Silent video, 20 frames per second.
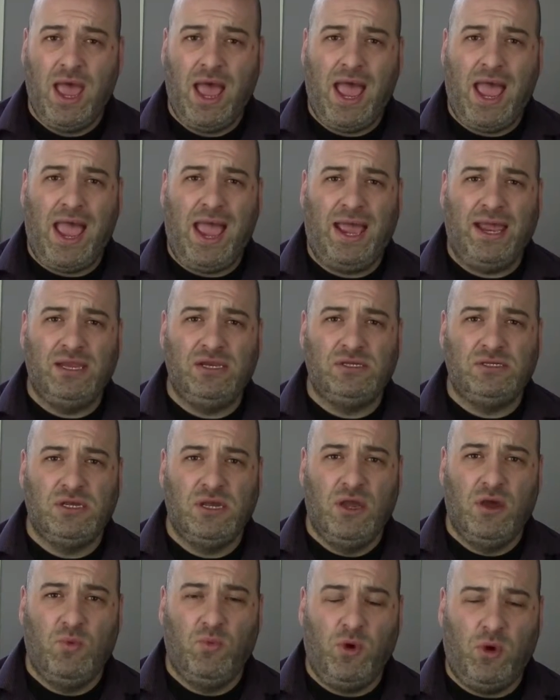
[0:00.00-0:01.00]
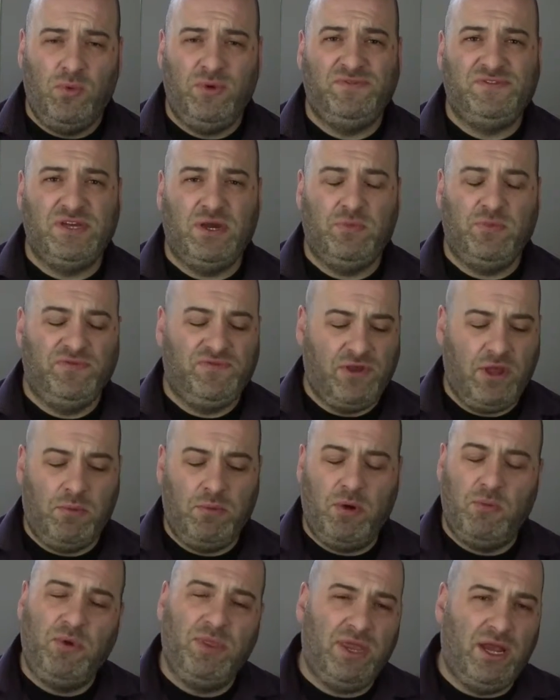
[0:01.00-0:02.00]
And what we've done, we've come
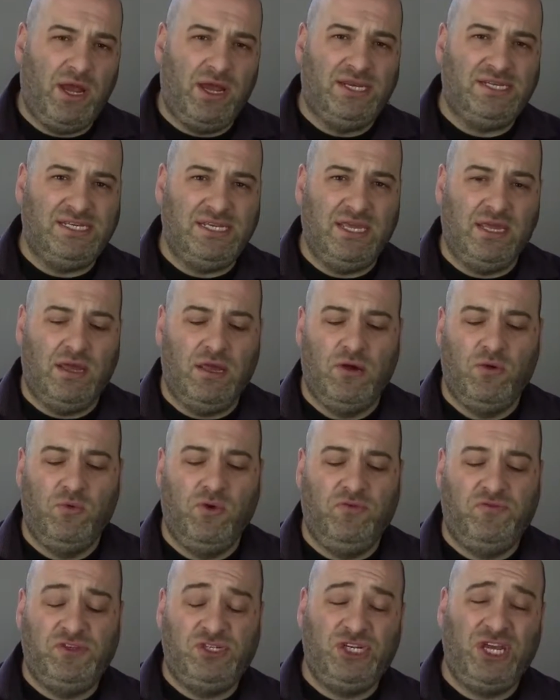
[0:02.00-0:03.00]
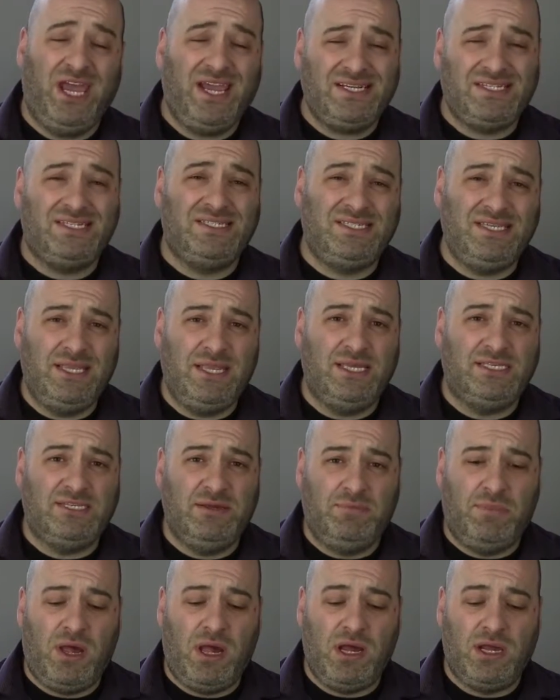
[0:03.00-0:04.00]
up with an idea, we've checked to see there's a
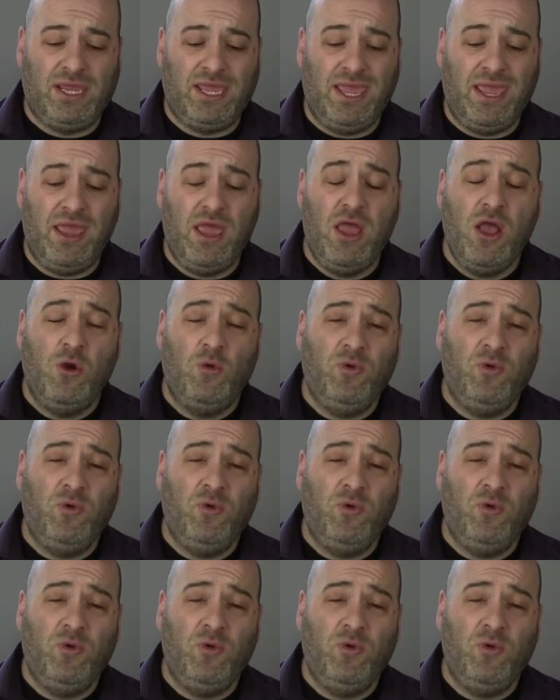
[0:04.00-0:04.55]
market,